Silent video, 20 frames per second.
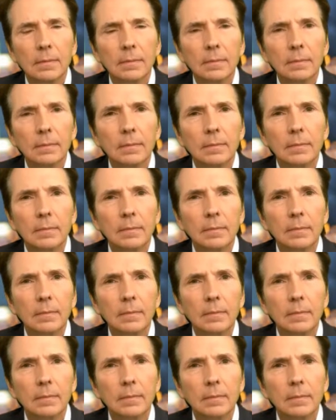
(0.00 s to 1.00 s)

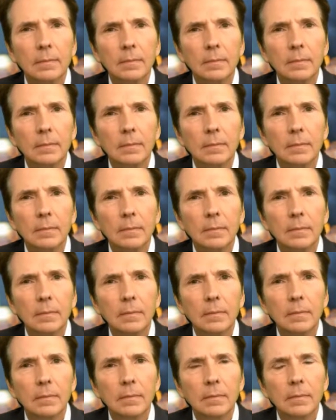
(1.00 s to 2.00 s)

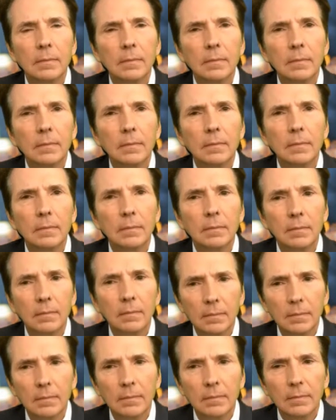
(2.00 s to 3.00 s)

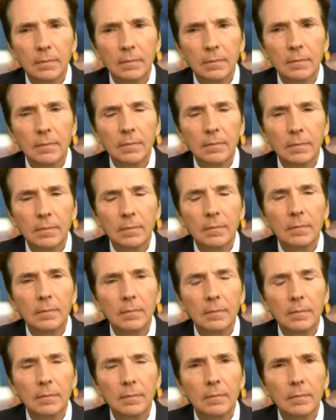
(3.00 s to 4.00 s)

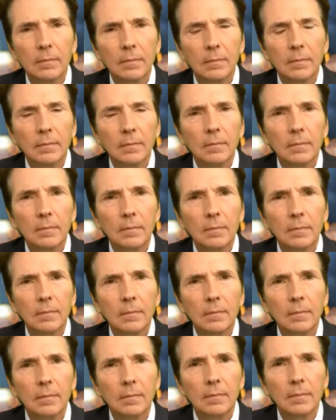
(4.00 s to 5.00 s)

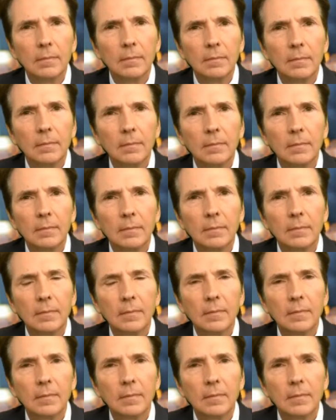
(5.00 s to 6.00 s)

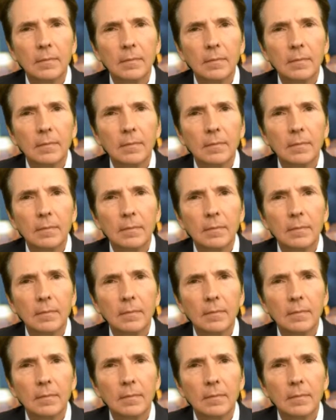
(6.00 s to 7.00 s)

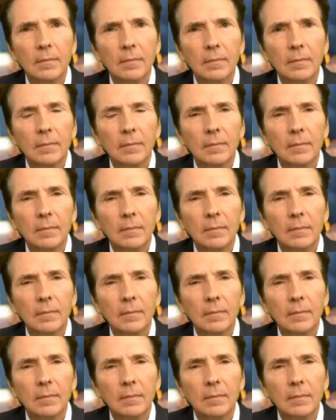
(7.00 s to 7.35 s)
(silent)